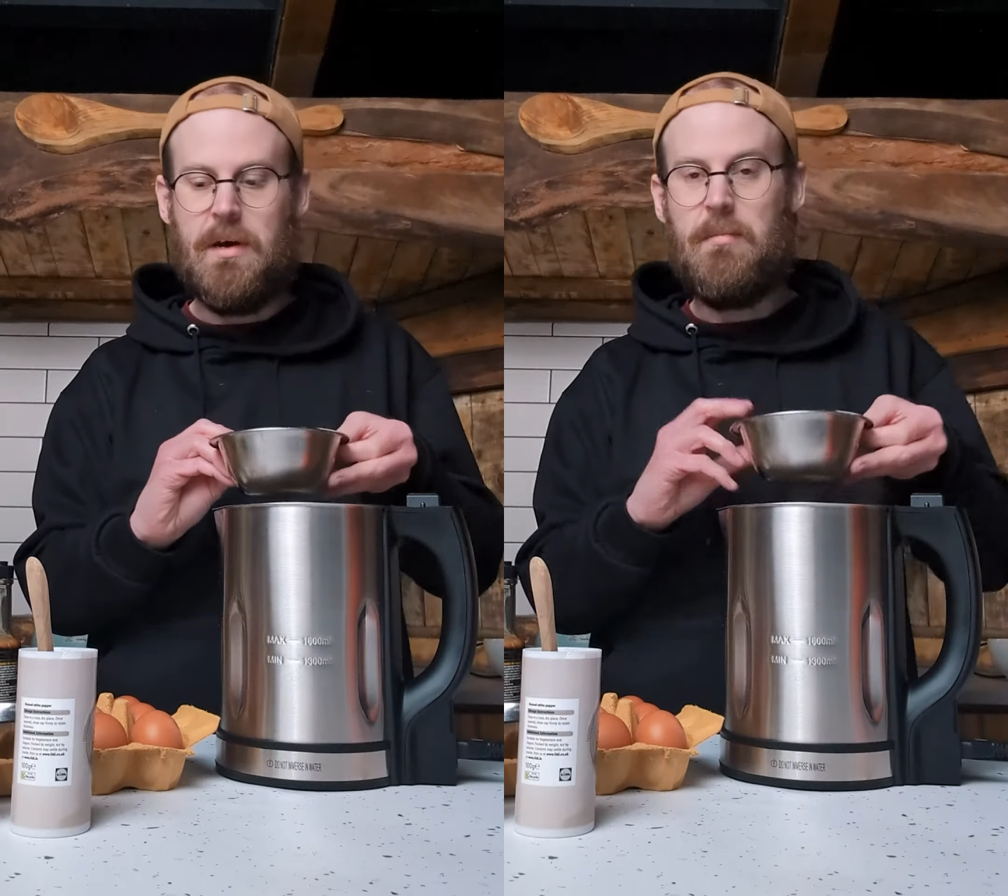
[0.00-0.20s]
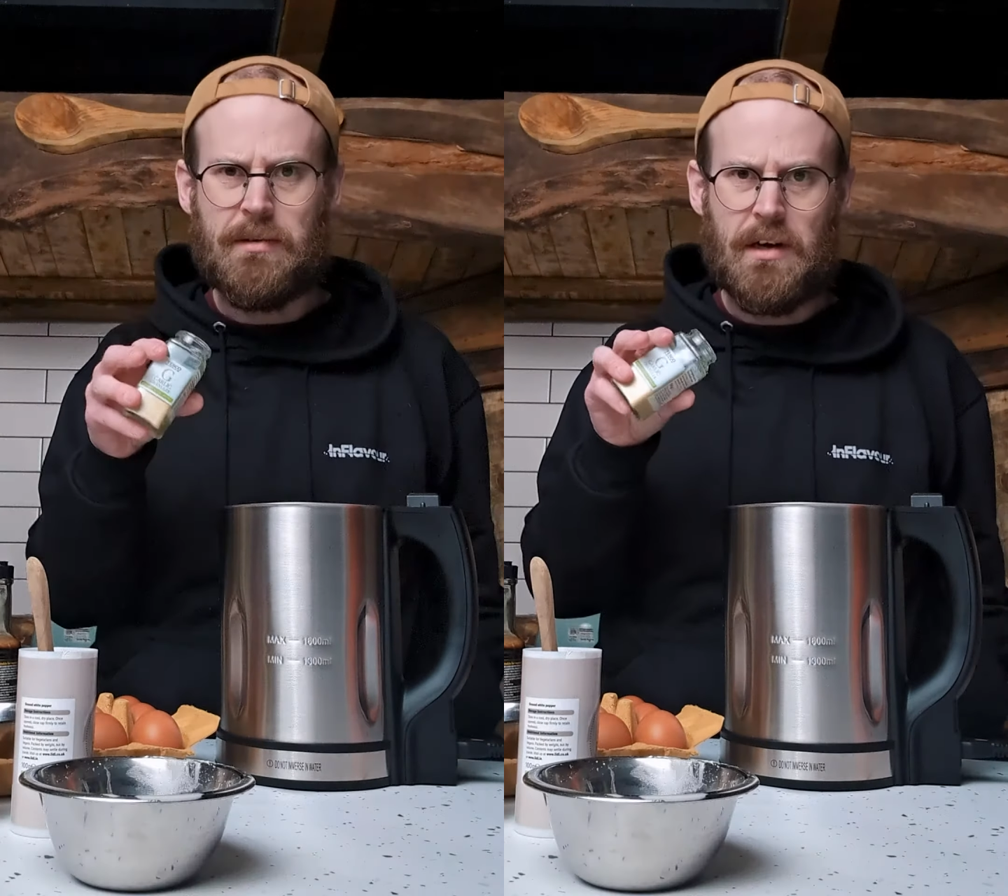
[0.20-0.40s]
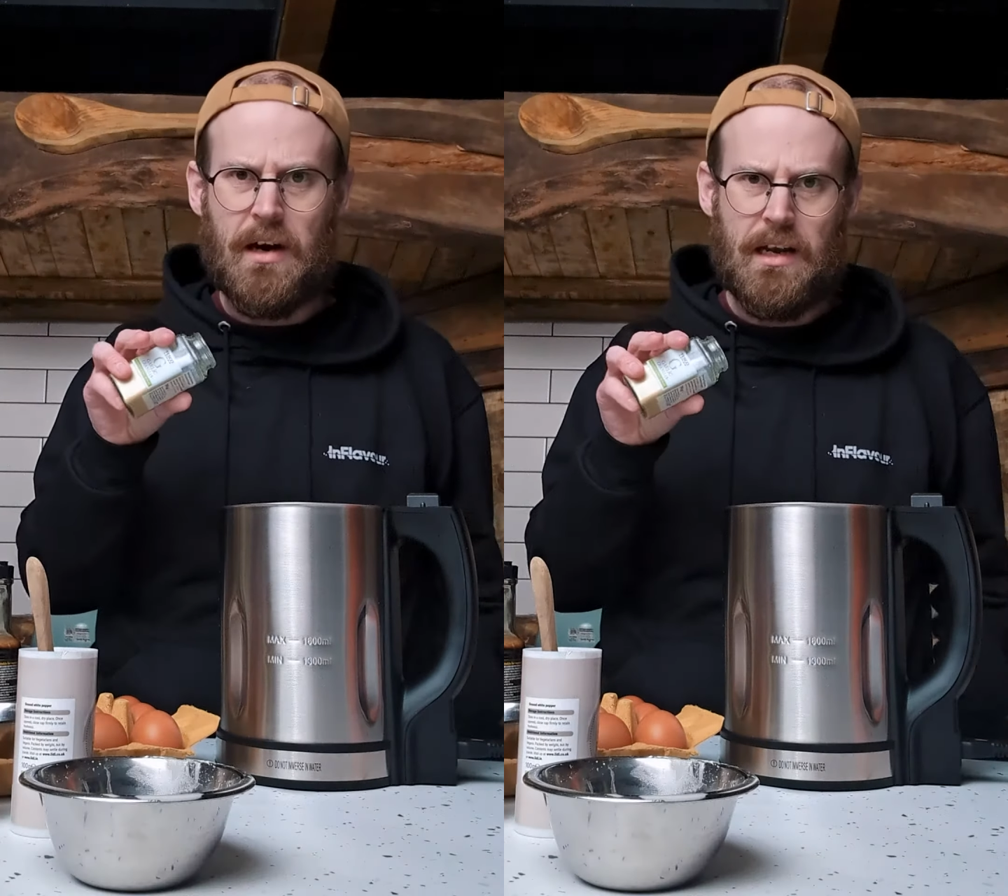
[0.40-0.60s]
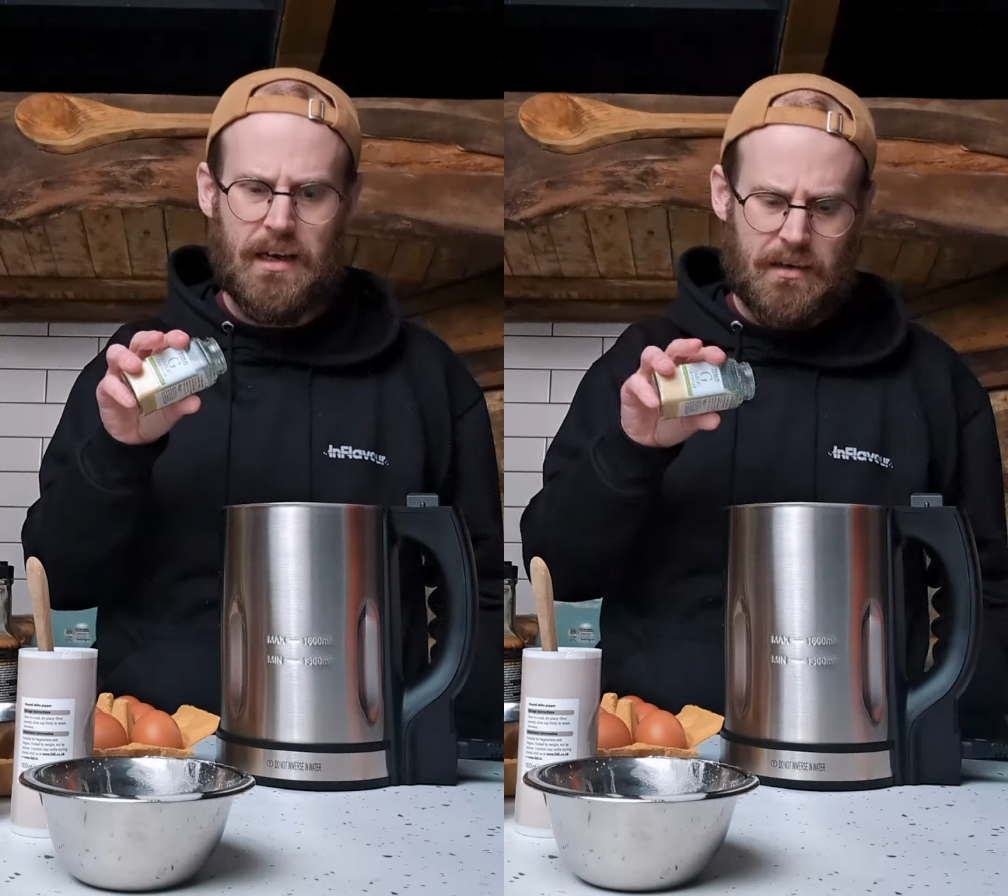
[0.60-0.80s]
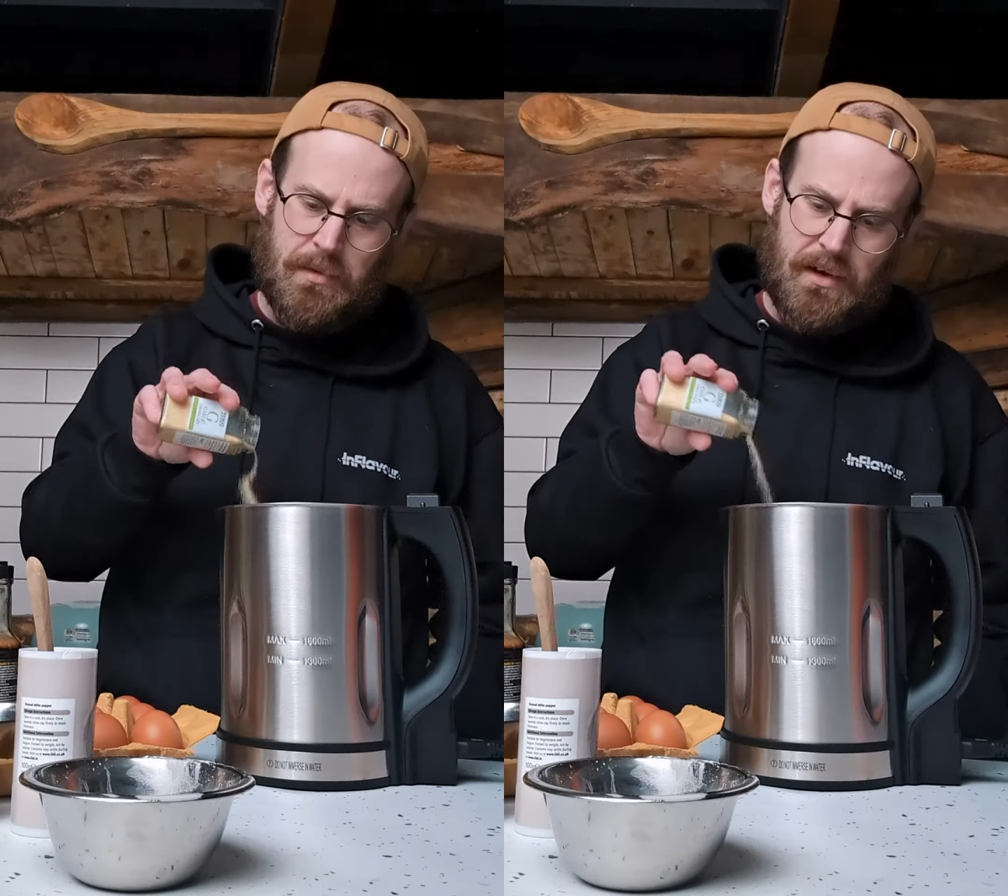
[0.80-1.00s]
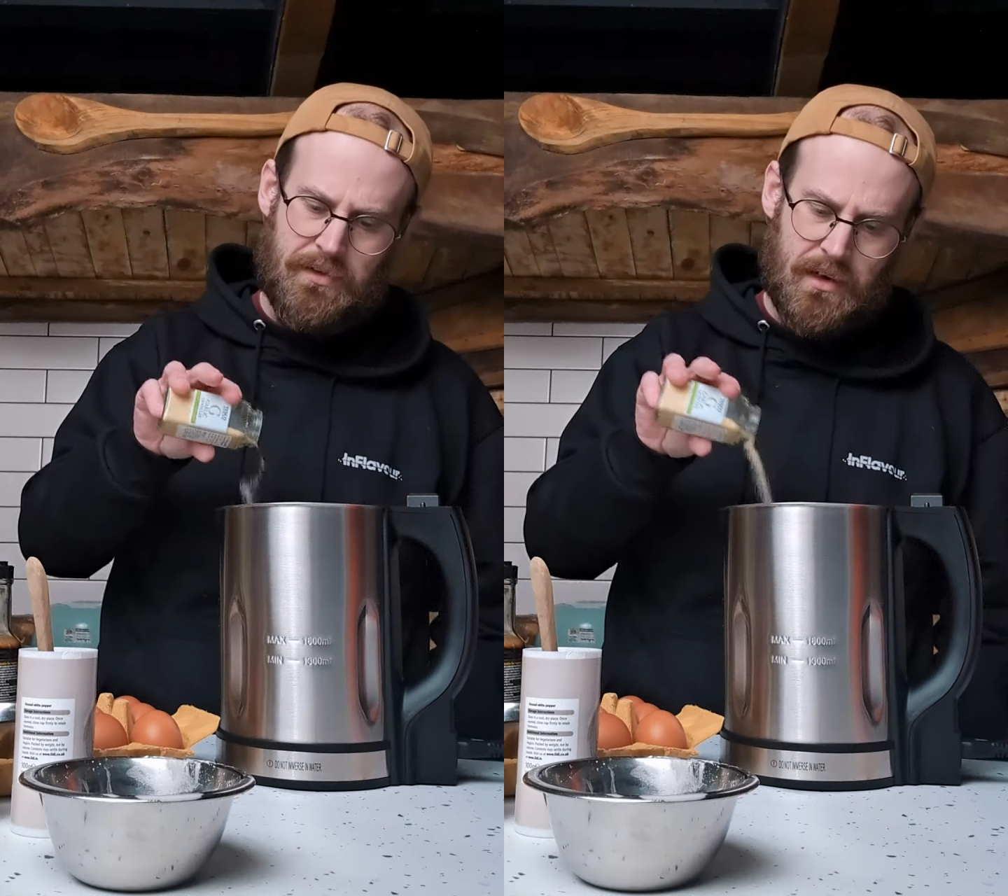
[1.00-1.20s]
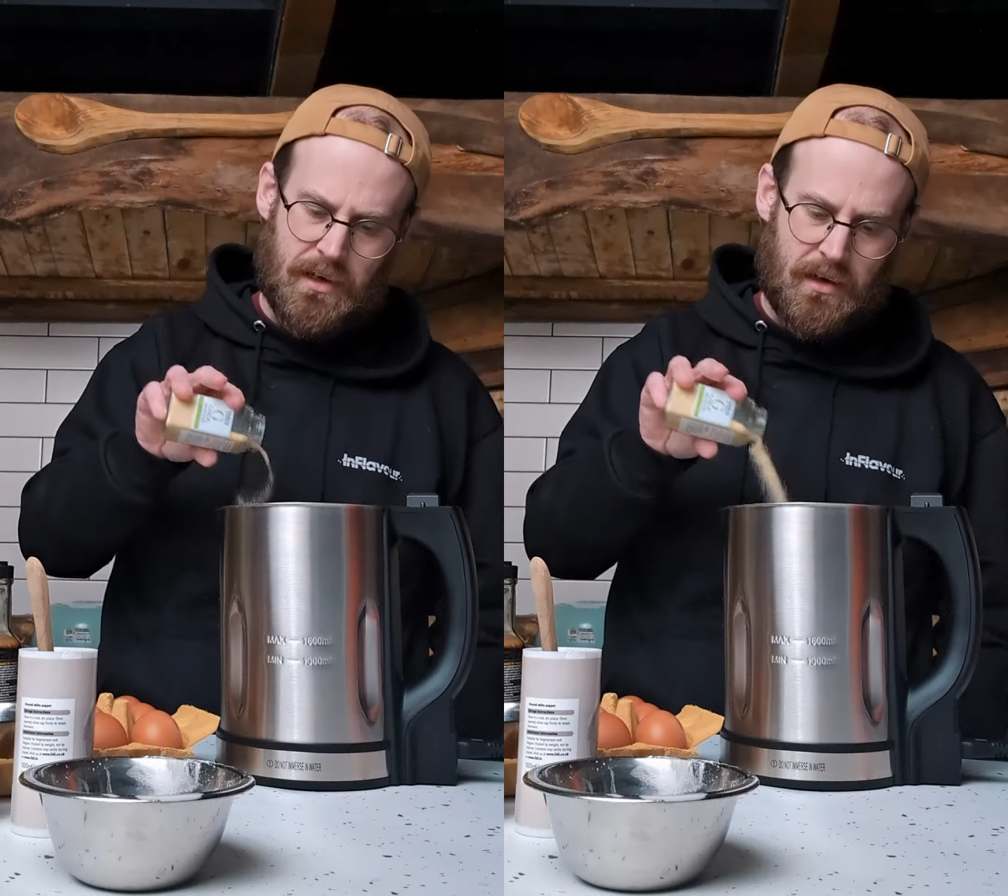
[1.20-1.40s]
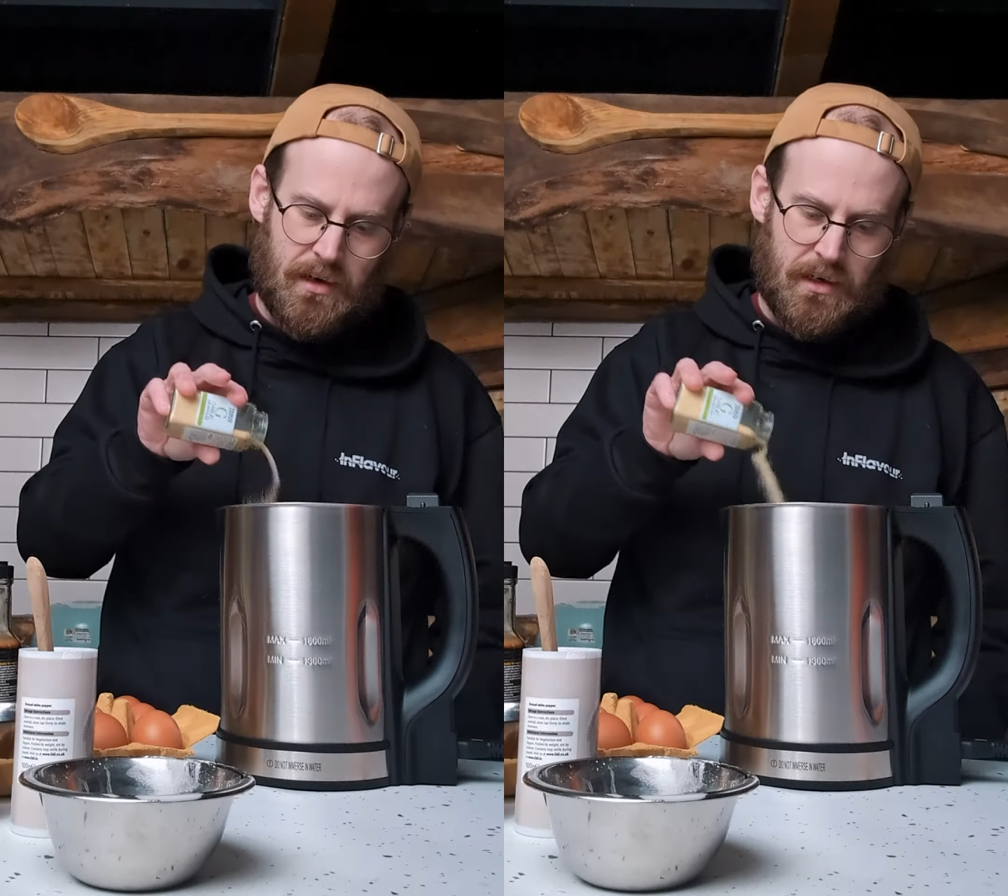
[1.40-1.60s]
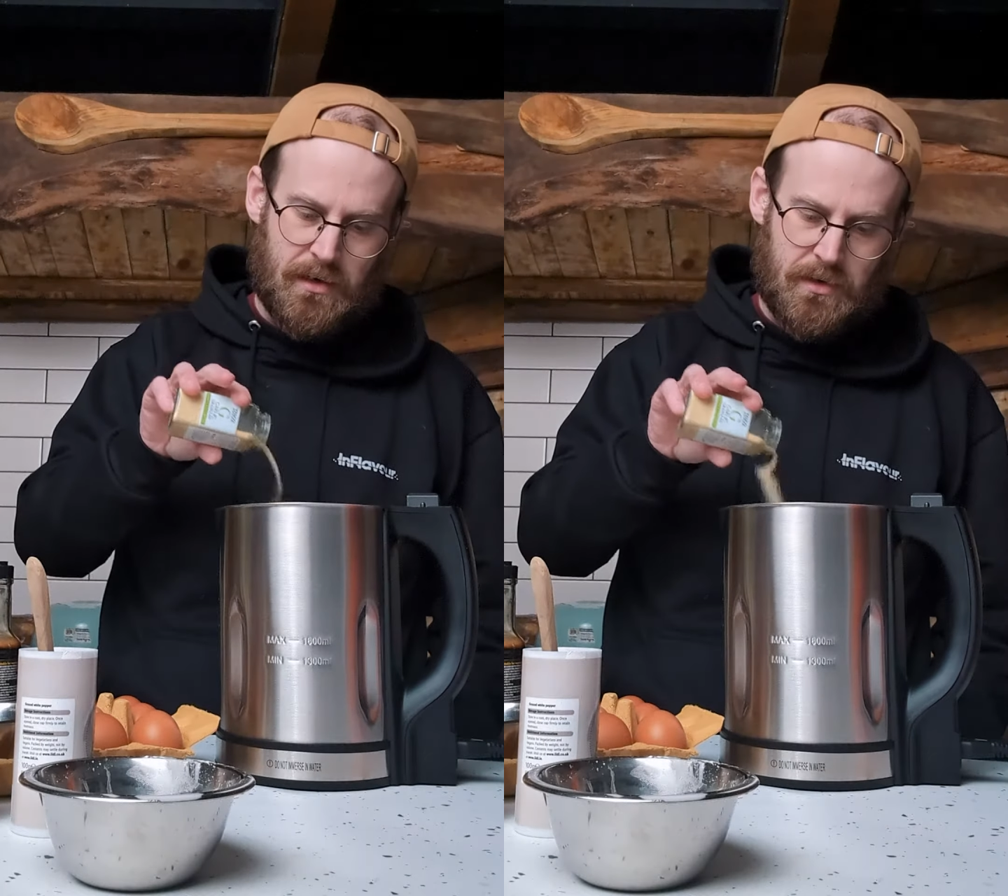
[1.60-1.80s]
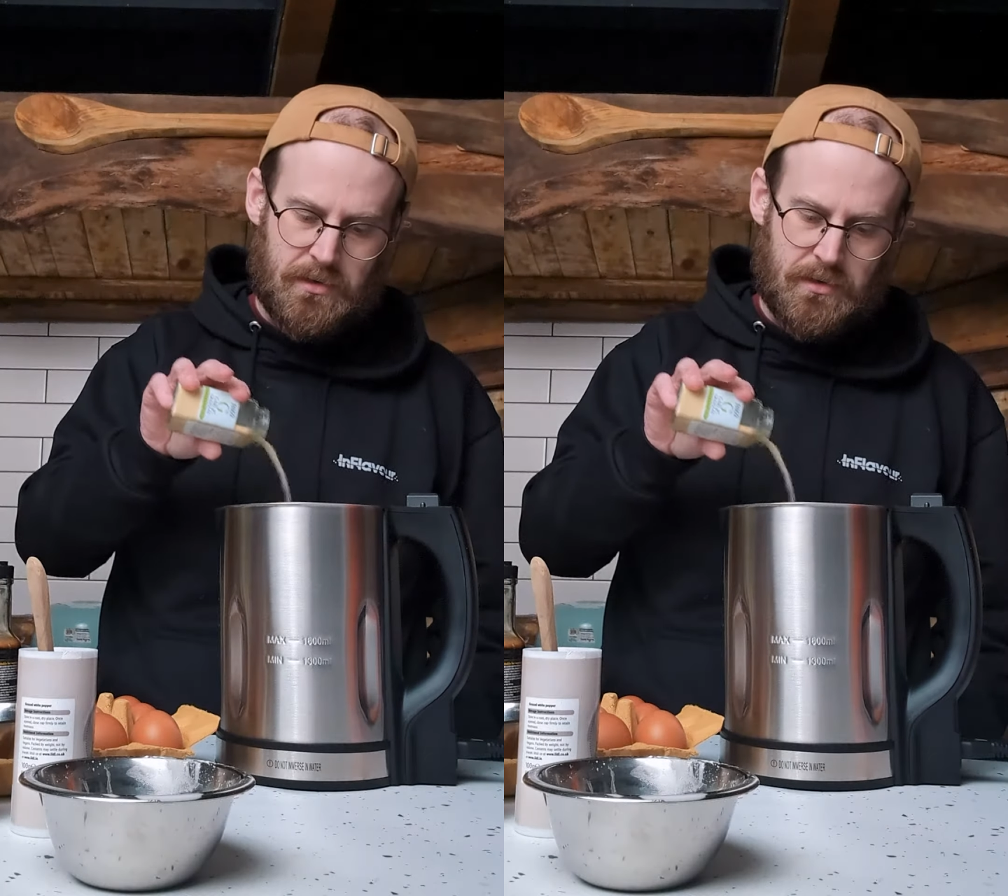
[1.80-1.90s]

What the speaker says: Some garlic, I'm definitely a garlic girl.